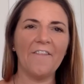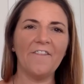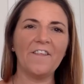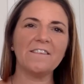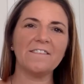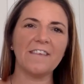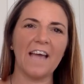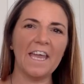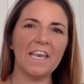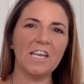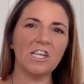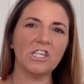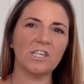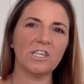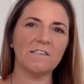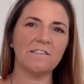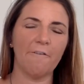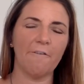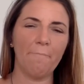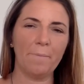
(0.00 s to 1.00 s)
And these
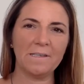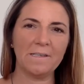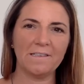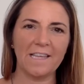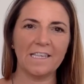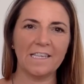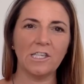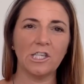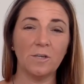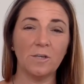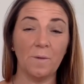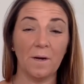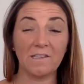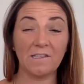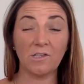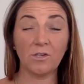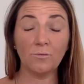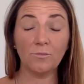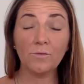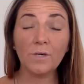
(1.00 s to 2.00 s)
energies have been sent to
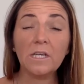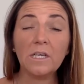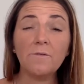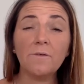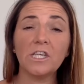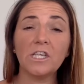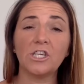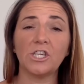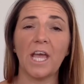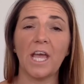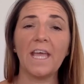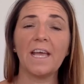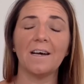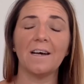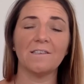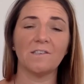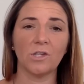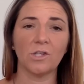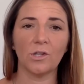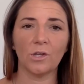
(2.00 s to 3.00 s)
us to really, really shake
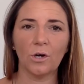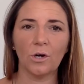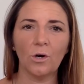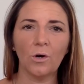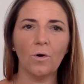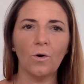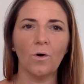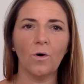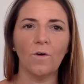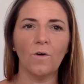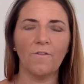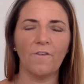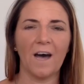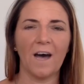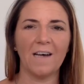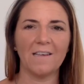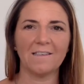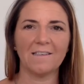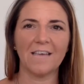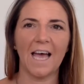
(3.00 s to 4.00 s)
us to the core for
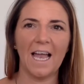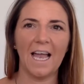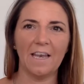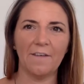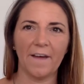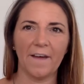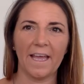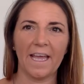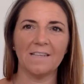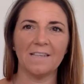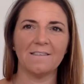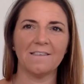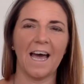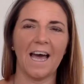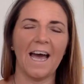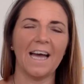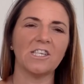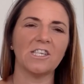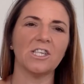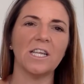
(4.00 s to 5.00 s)
us to elevate and
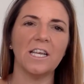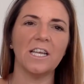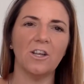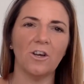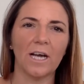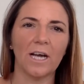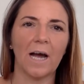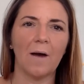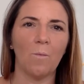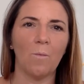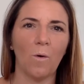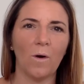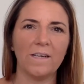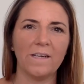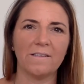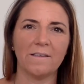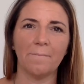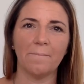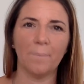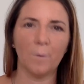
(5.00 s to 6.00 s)
to actually look at what
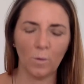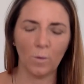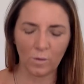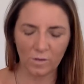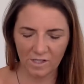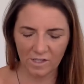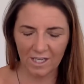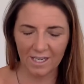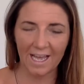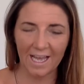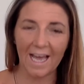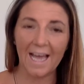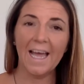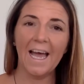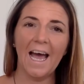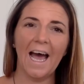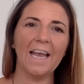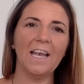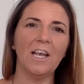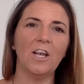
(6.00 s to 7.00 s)
is important
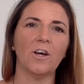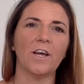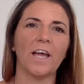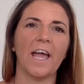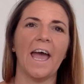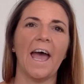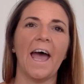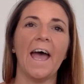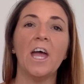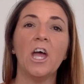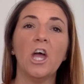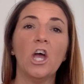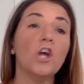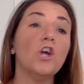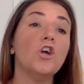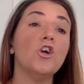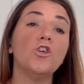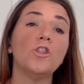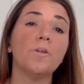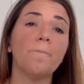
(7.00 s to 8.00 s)
and look at
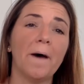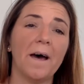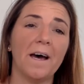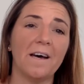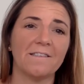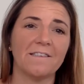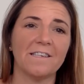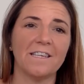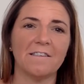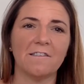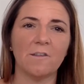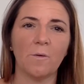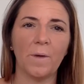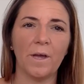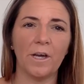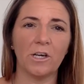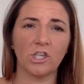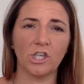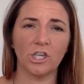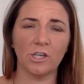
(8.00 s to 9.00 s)
who the person is that
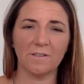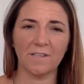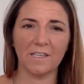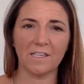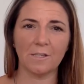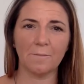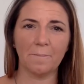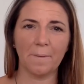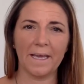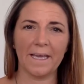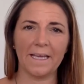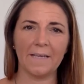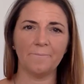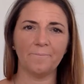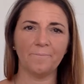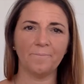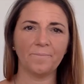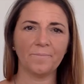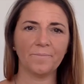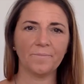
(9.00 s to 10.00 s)
we are choosing to be.
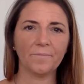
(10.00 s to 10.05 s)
